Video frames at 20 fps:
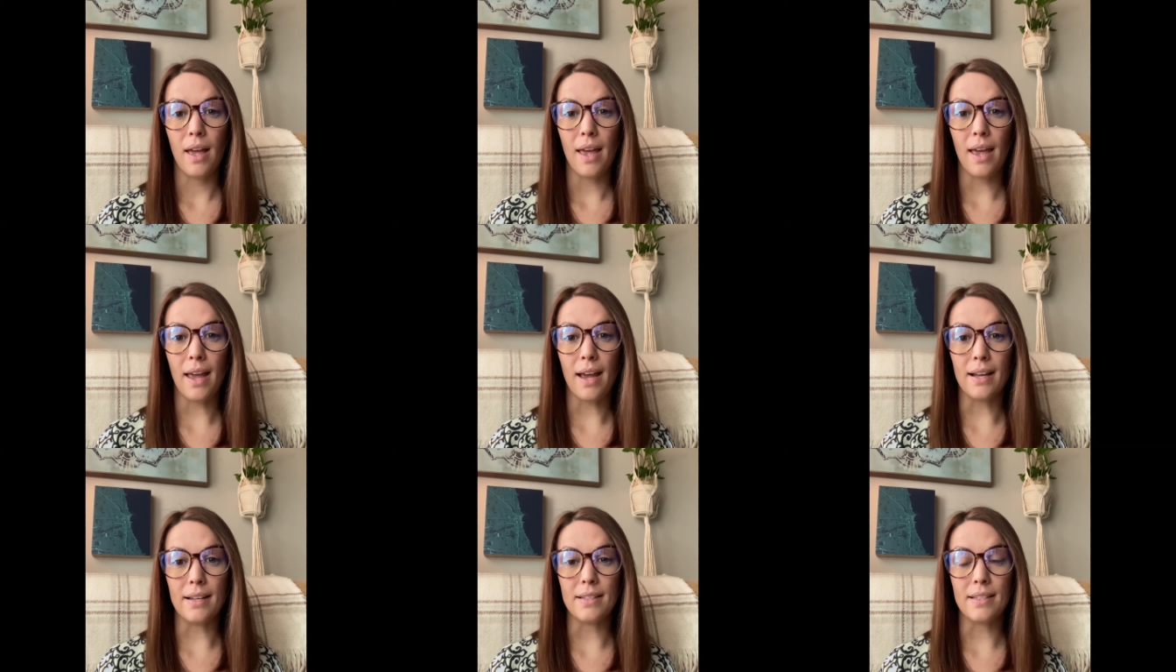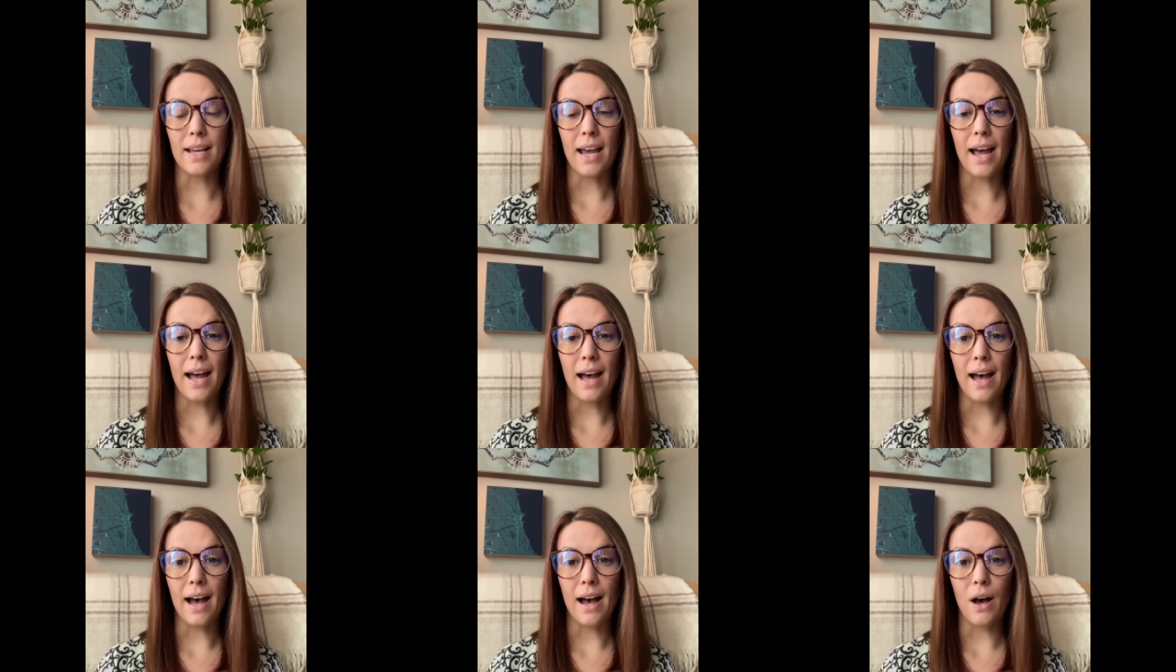and
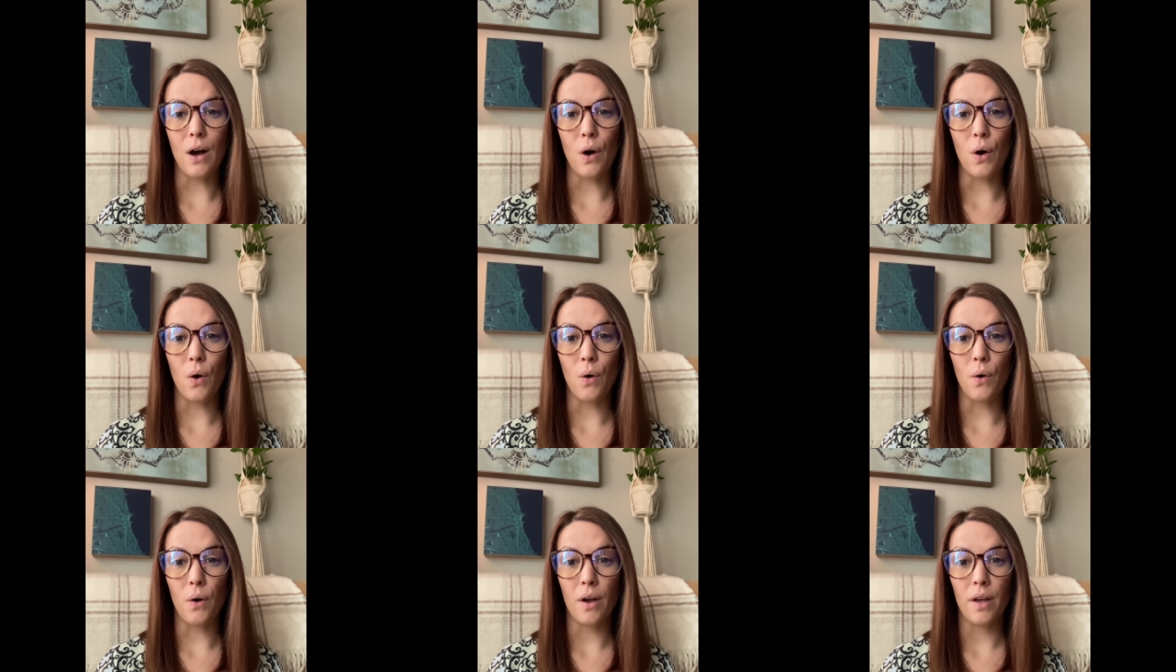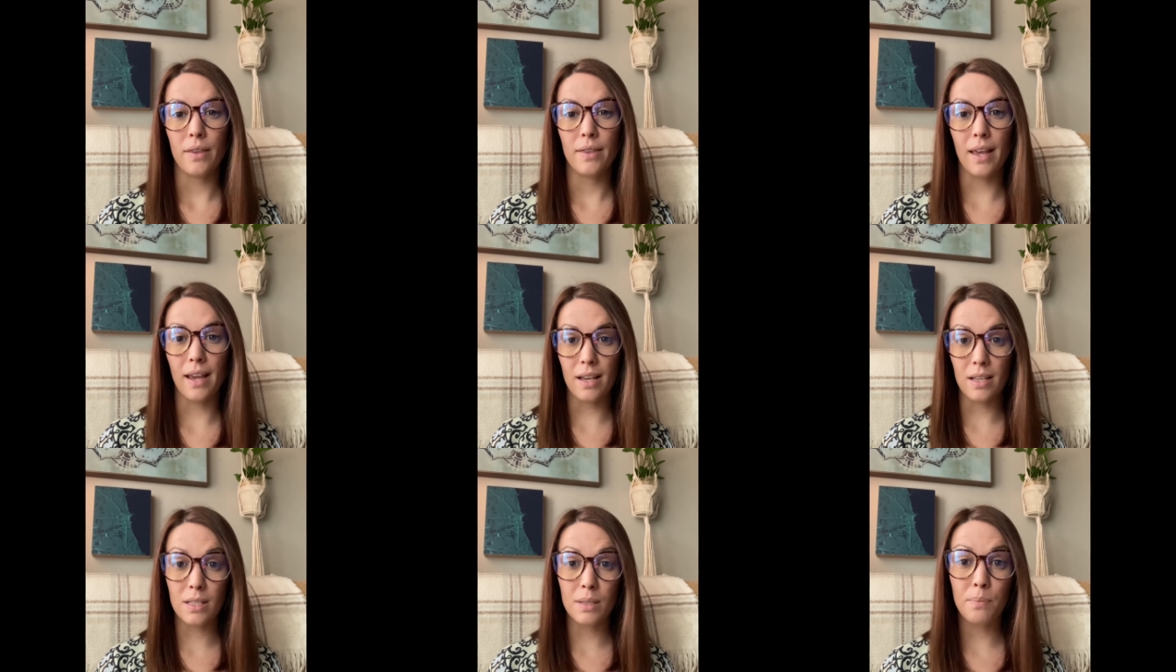how
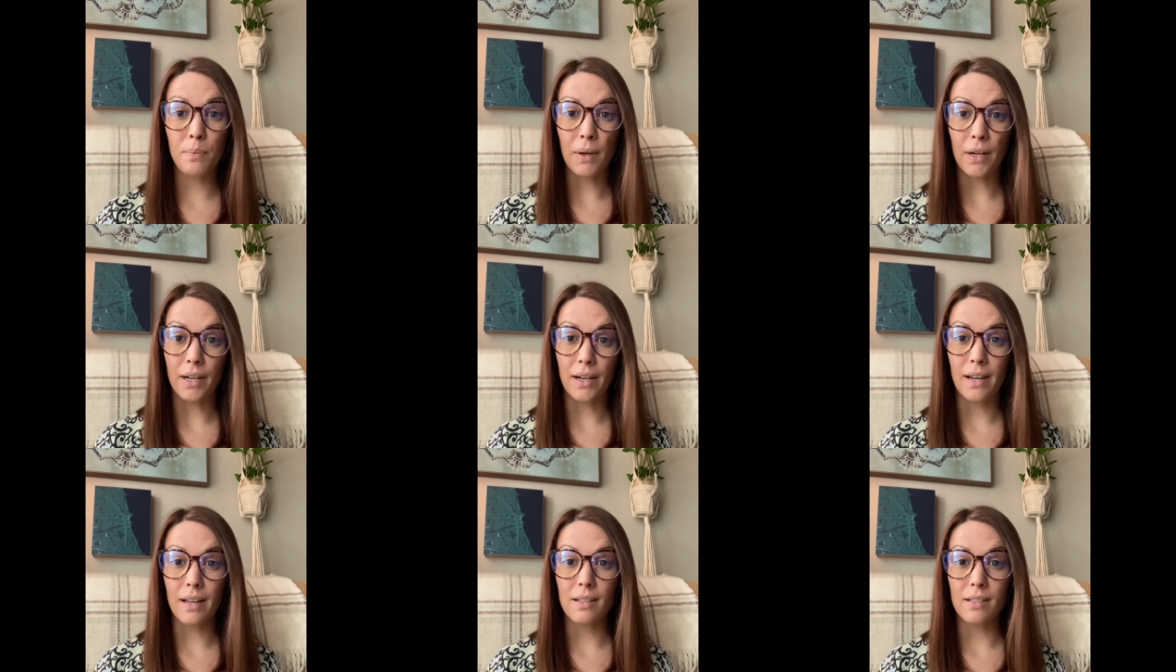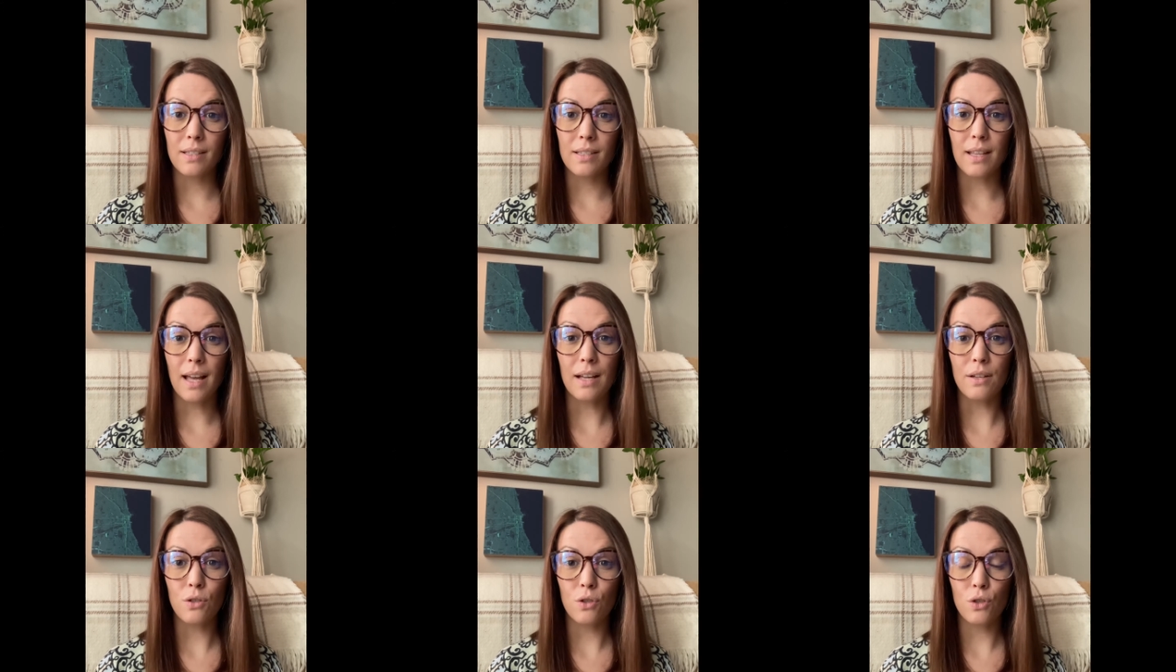they experience
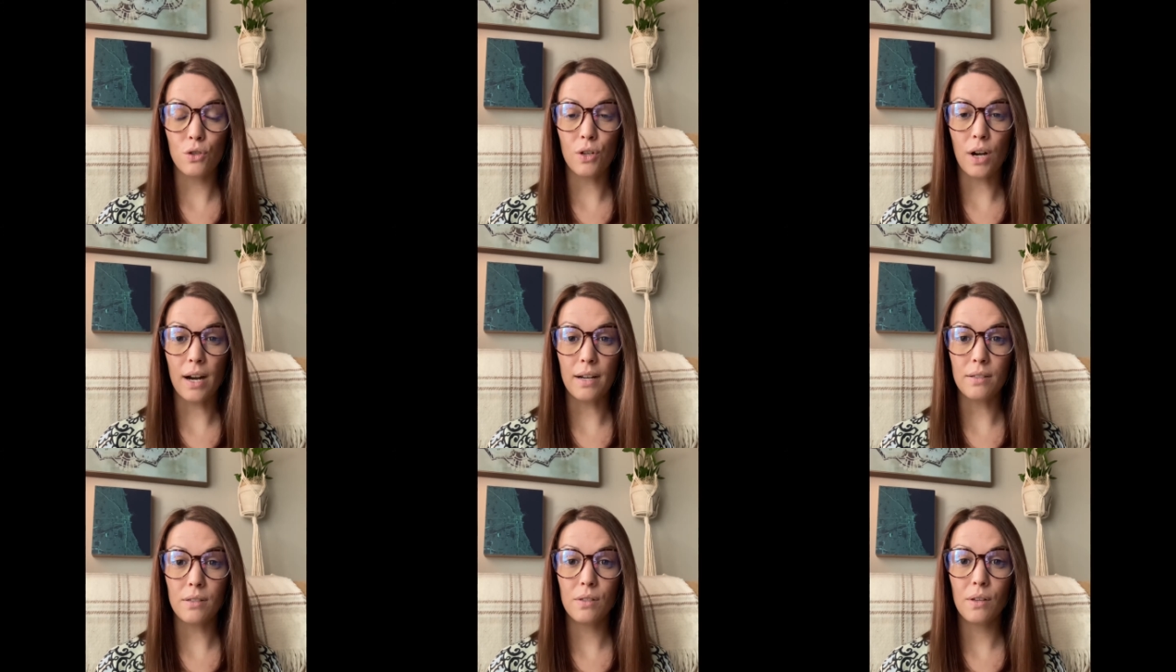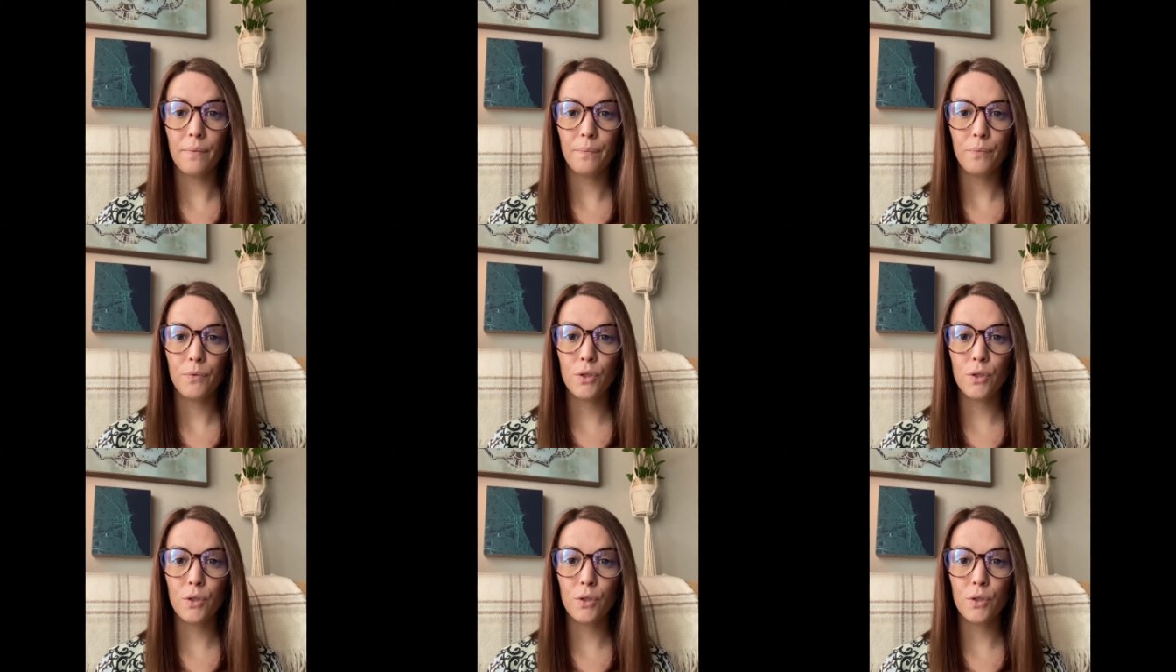that stress.